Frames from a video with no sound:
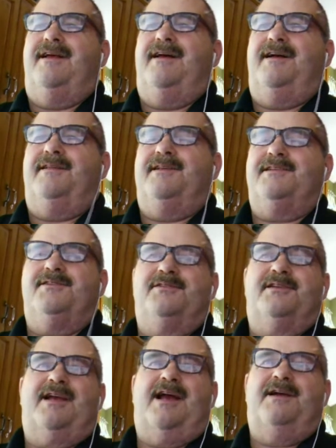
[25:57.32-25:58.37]
This
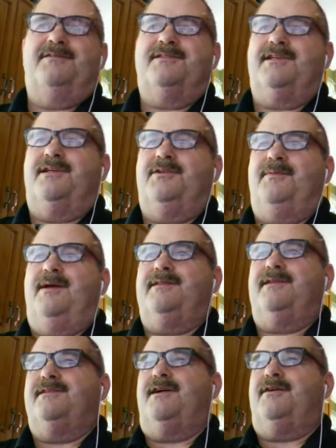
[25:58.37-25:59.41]
is the guy I was telling you about
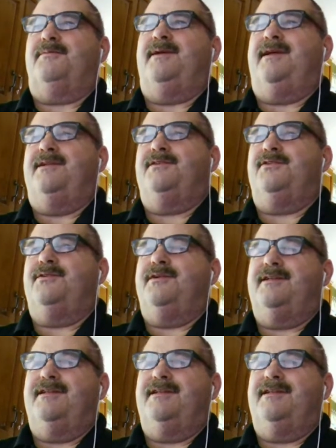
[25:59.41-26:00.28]
that talked me into